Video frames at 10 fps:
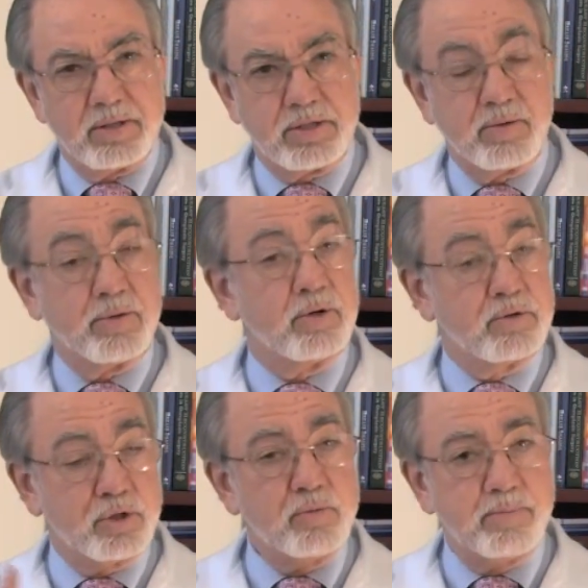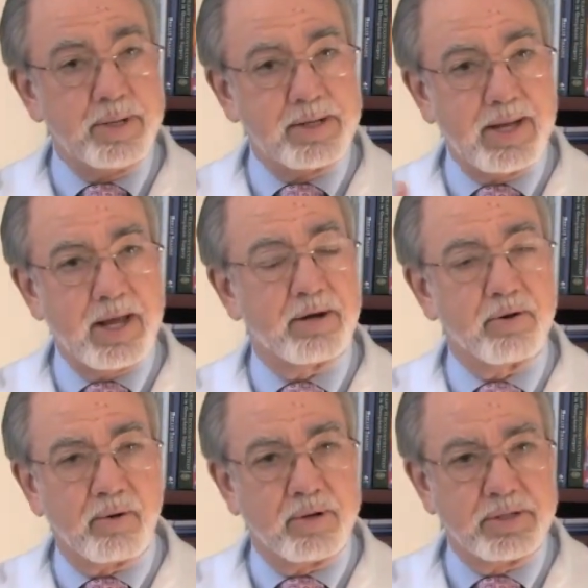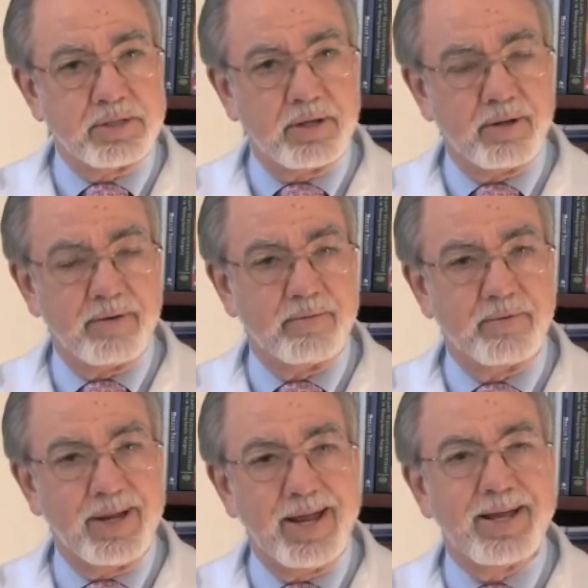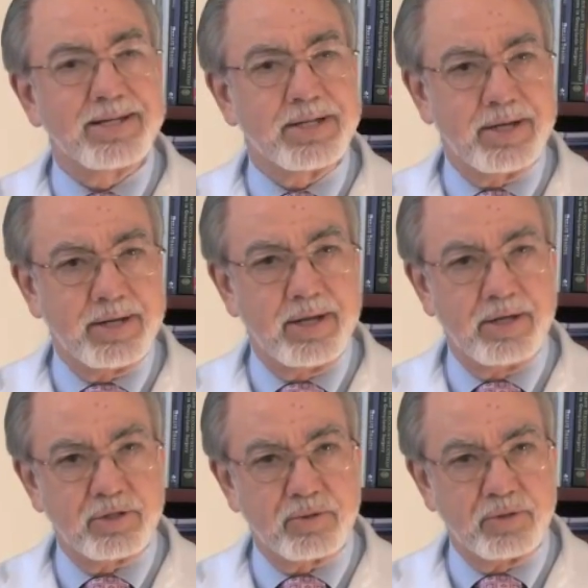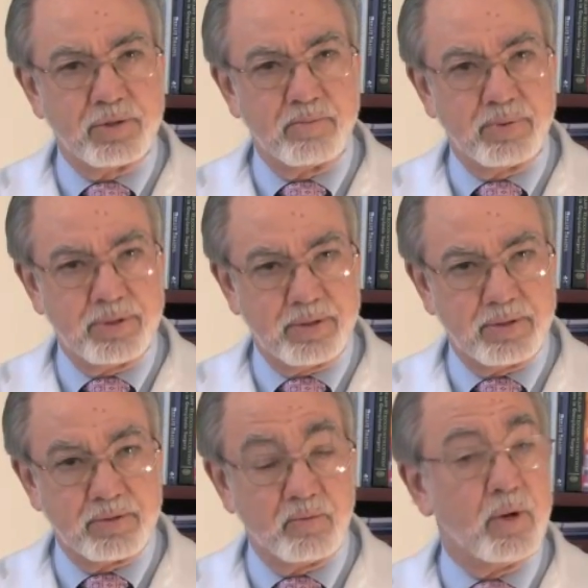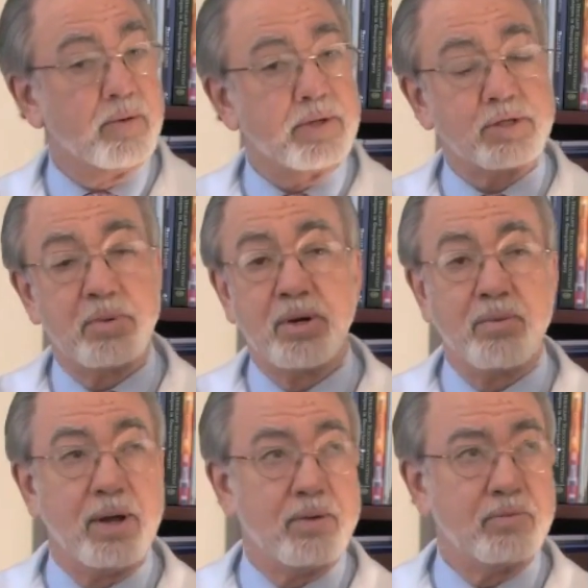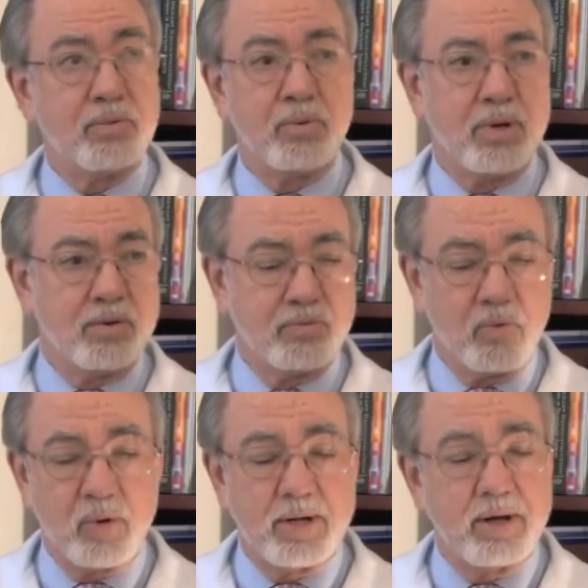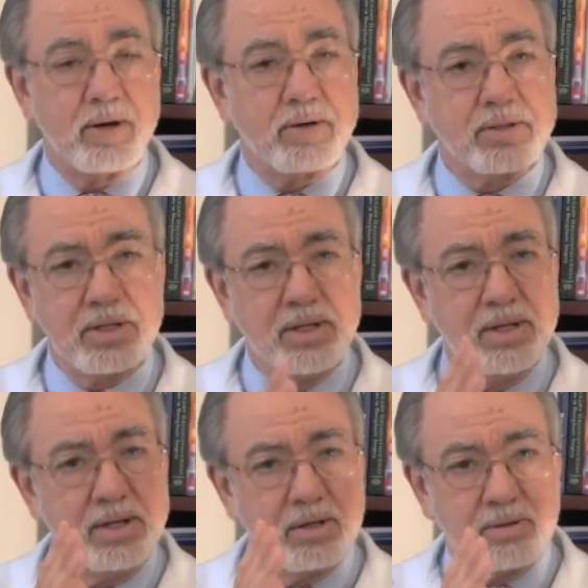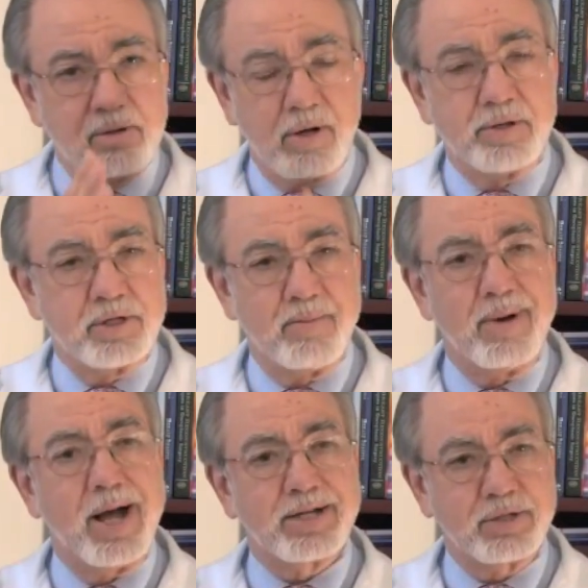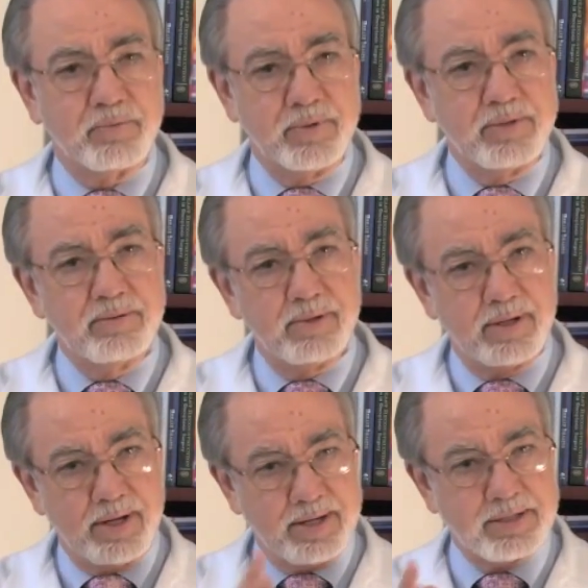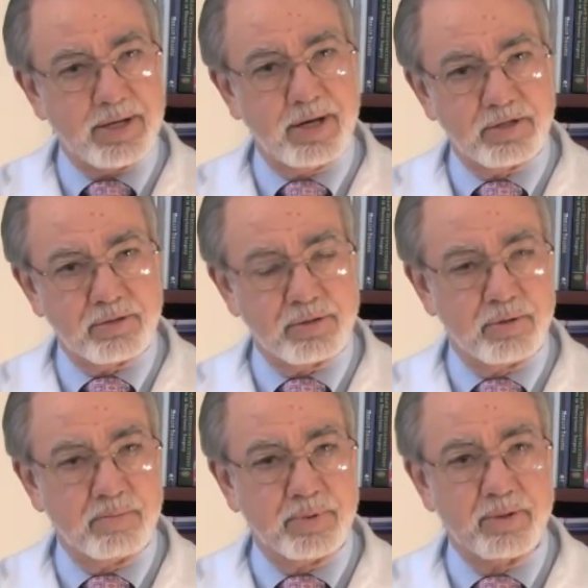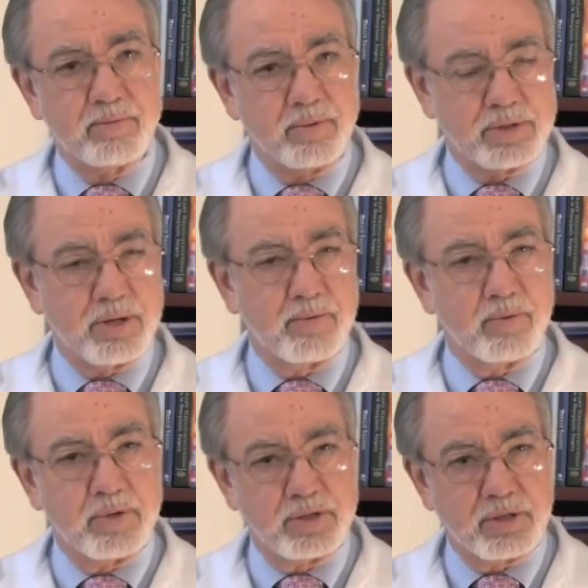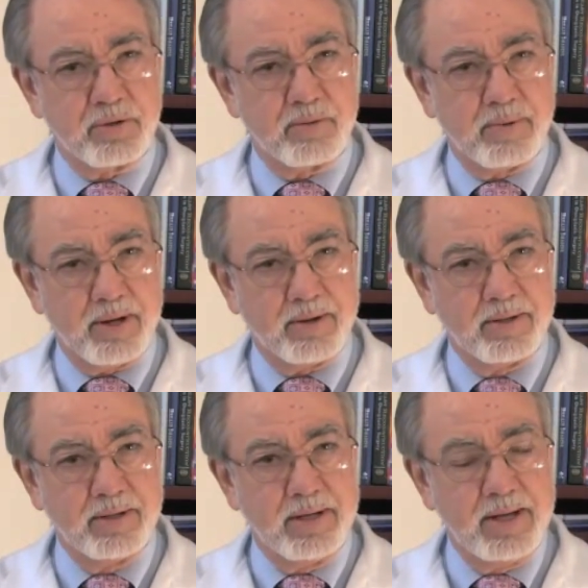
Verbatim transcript: So there are two big categories of anti estrogen pills. One that's been around for what, 40 years, called tamoxifen, an anti estrogen pill. Most everyone has heard about it.